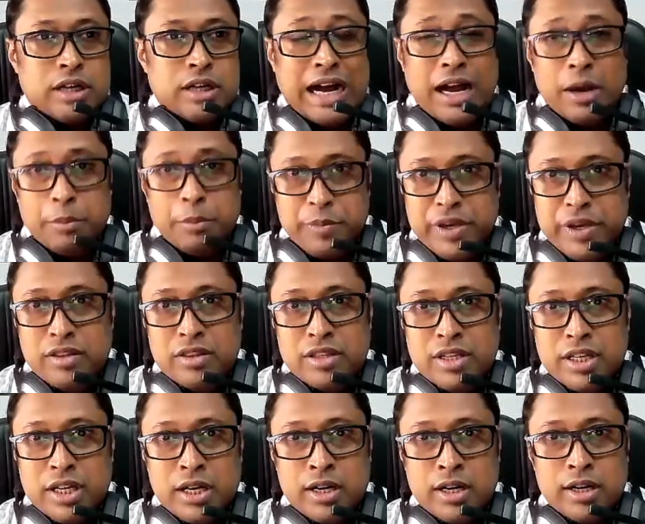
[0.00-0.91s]
I have been
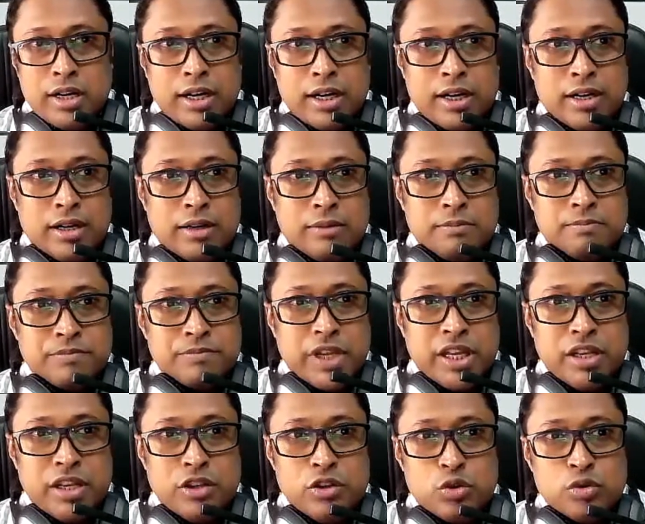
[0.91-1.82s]
there
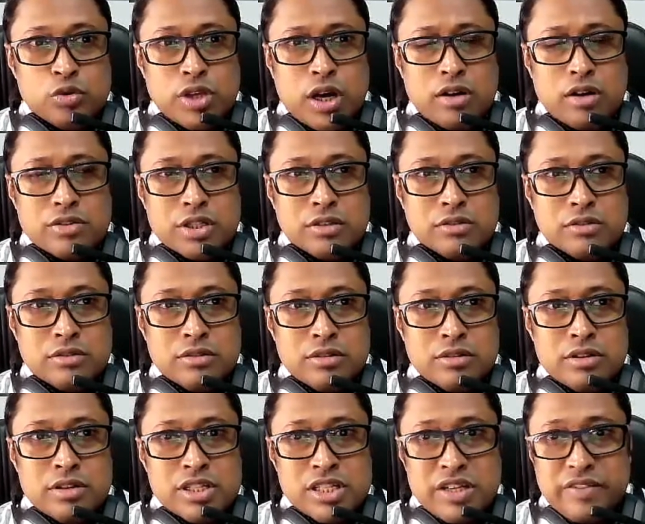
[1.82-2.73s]
in
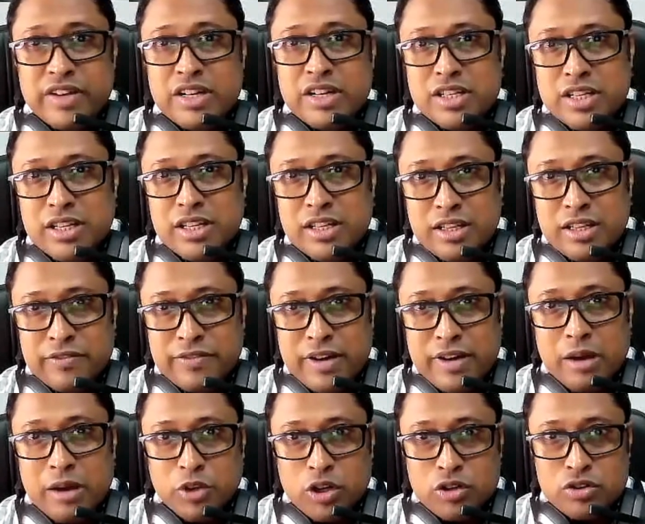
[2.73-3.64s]
2017, if
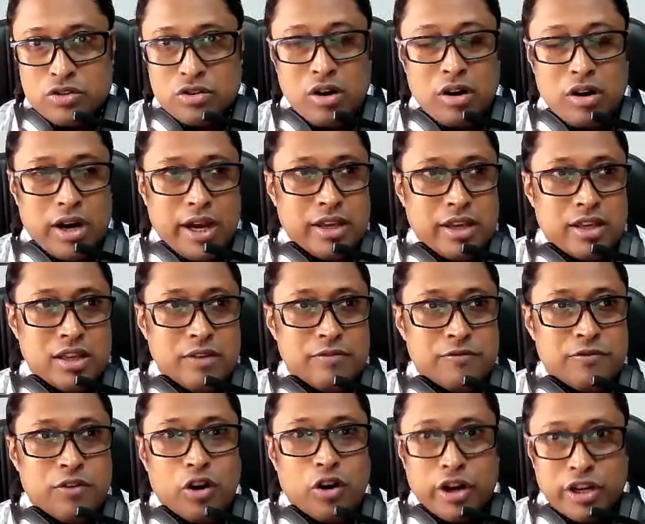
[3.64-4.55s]
I'm not wrong. I
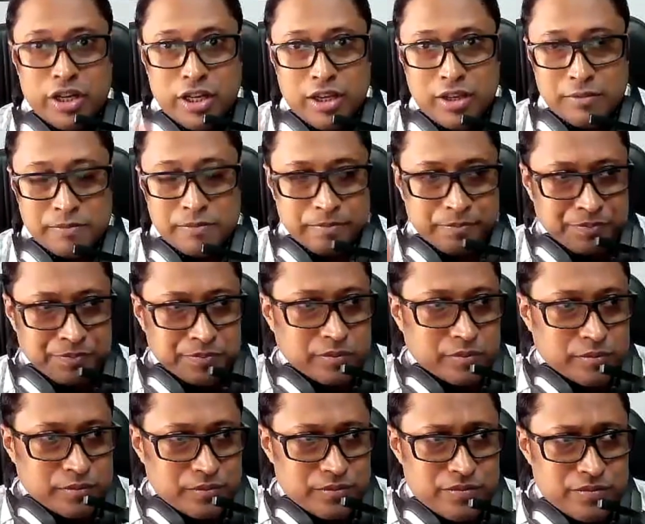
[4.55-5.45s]
keep forgetting
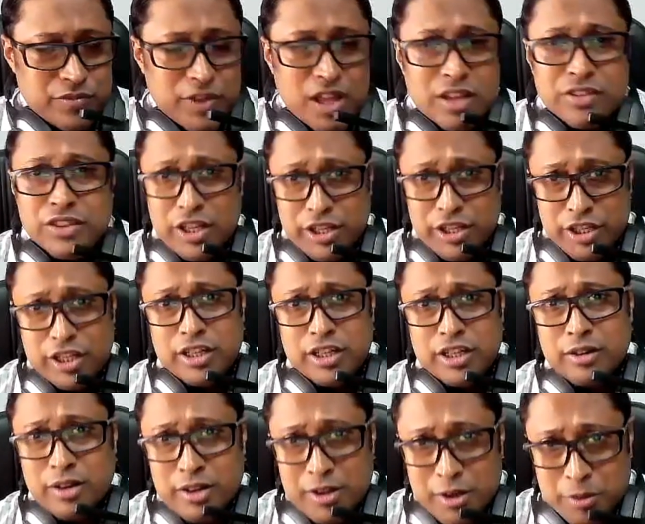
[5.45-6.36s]
the
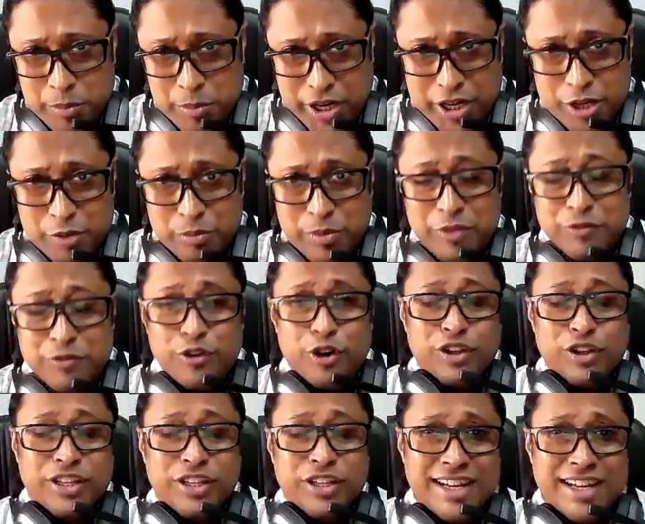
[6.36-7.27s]
year. Pardon me
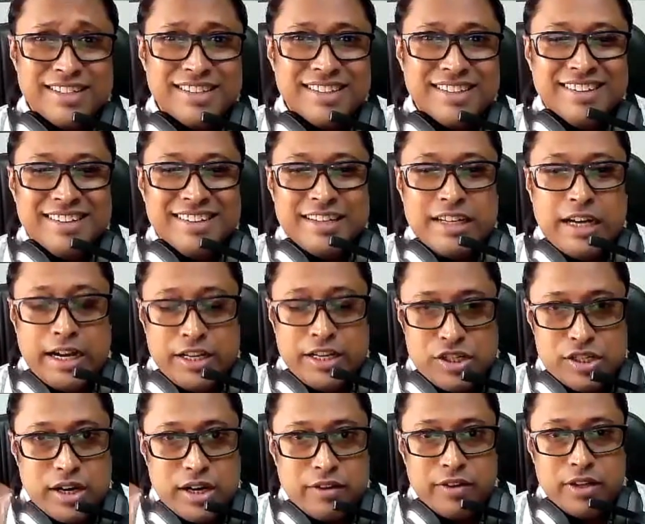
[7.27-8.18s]
for that. I
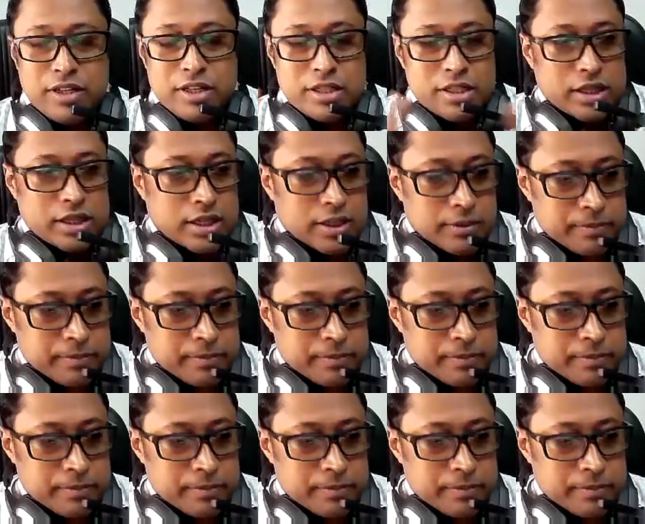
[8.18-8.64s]
traveled